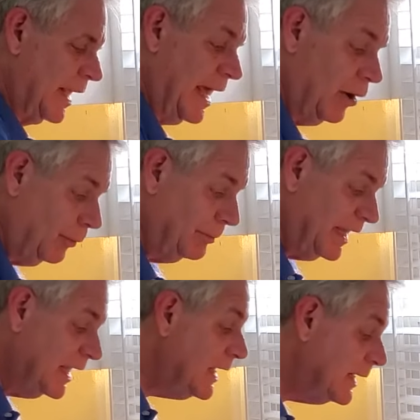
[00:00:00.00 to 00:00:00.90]
help me
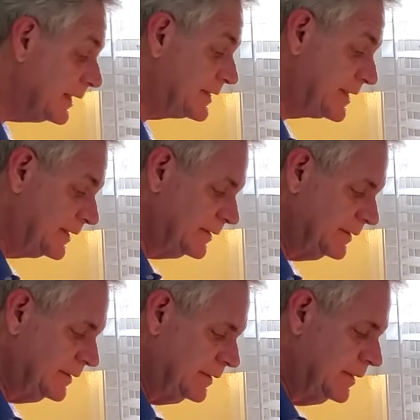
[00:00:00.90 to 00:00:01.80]
eat it.
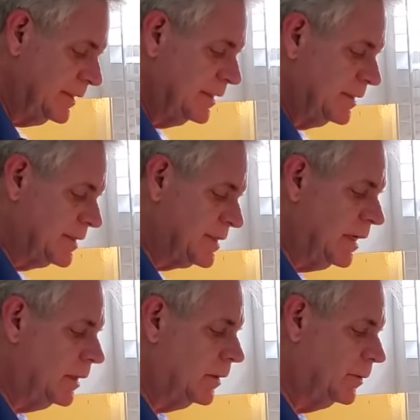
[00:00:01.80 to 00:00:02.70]

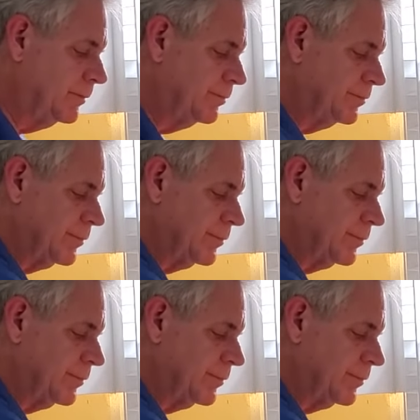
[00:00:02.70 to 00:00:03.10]
So,